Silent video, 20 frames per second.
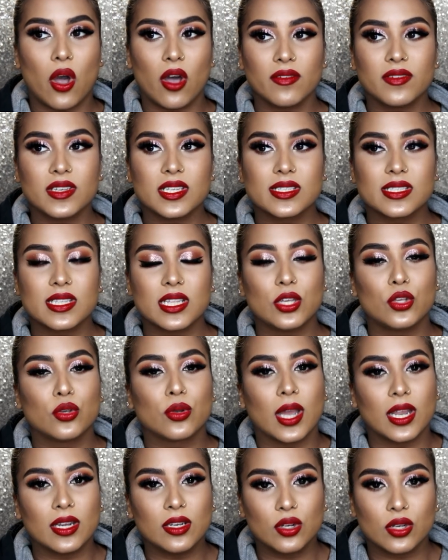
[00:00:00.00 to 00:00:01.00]
Obviously, you
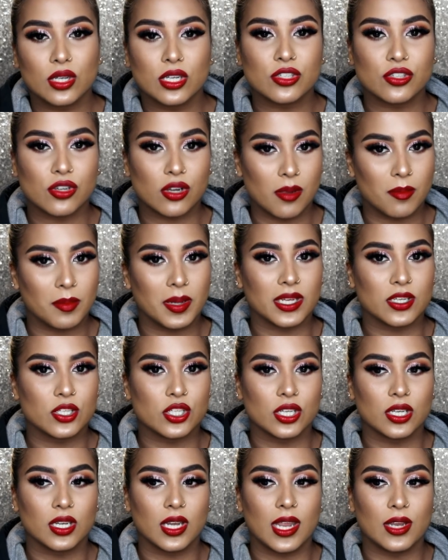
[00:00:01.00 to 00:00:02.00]
kind of look at your
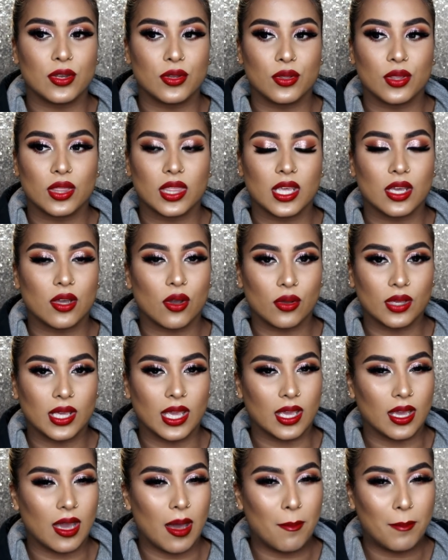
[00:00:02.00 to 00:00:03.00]
complexion and you think,
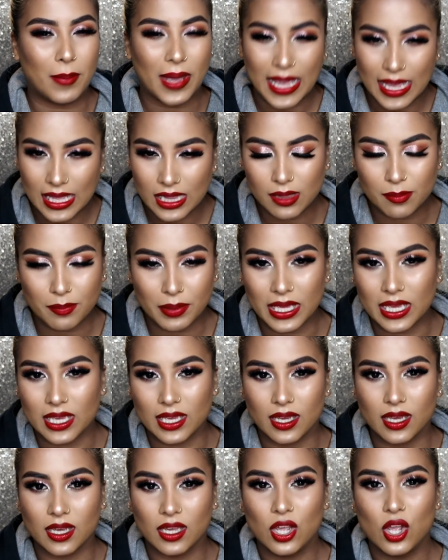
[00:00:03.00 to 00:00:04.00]
okay, a pale
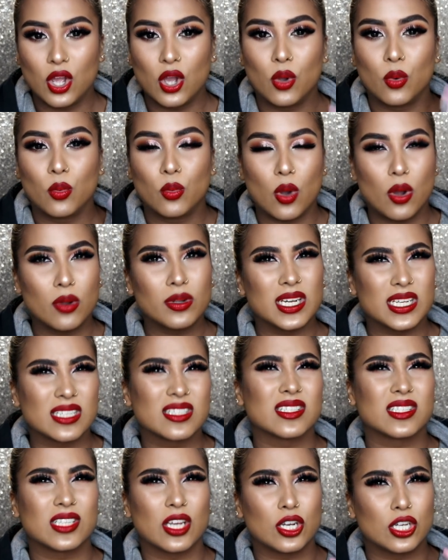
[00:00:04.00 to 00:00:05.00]
pink won't
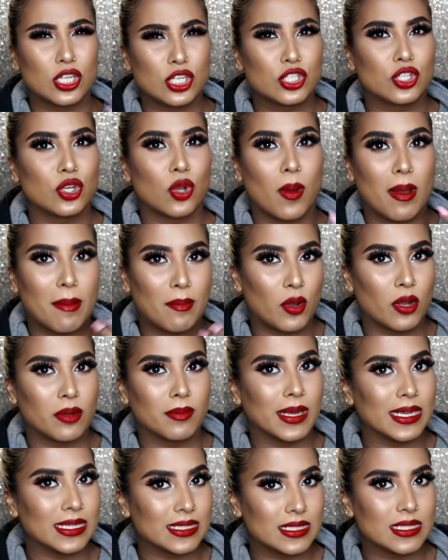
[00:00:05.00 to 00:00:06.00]
necessarily show up on
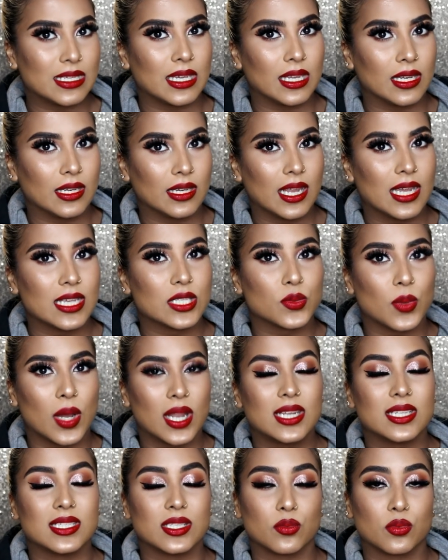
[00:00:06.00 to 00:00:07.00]
my skin as
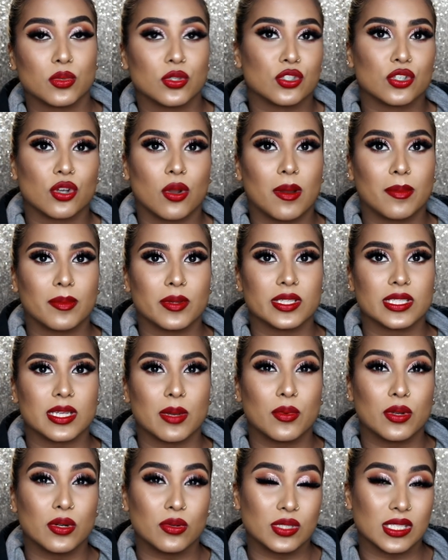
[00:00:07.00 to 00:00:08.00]
well as it will show up on
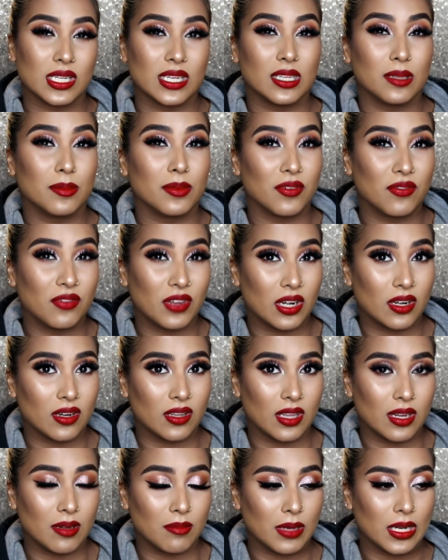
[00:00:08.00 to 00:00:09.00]
someone who's a little bit fairer
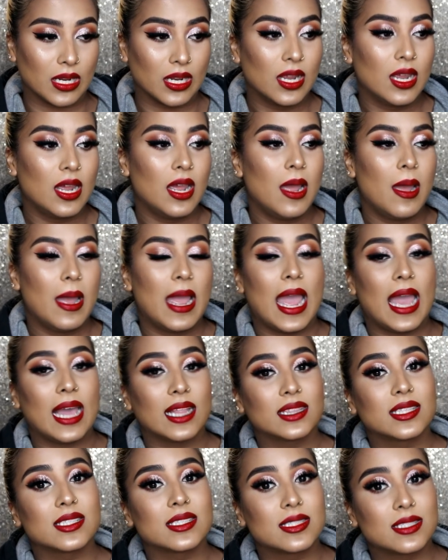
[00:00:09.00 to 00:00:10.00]
than me.
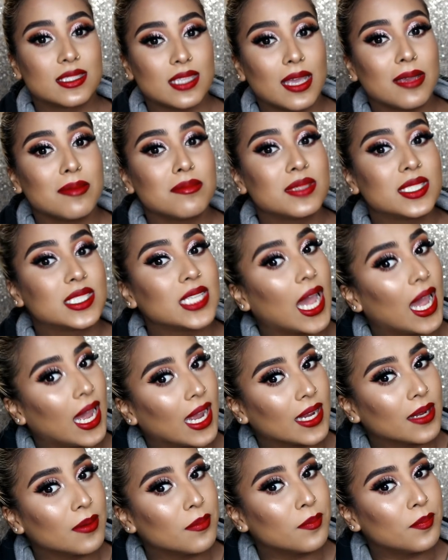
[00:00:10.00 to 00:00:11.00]
At the same
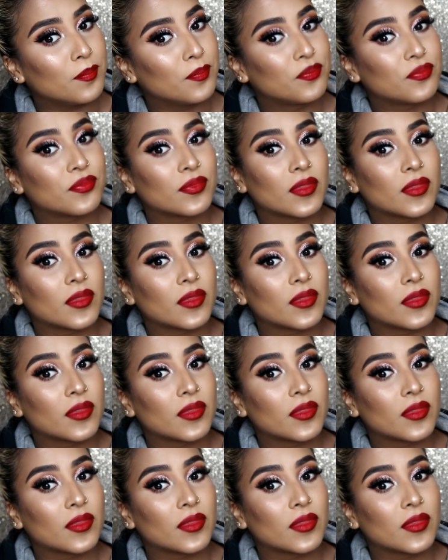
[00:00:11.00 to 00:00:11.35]
time,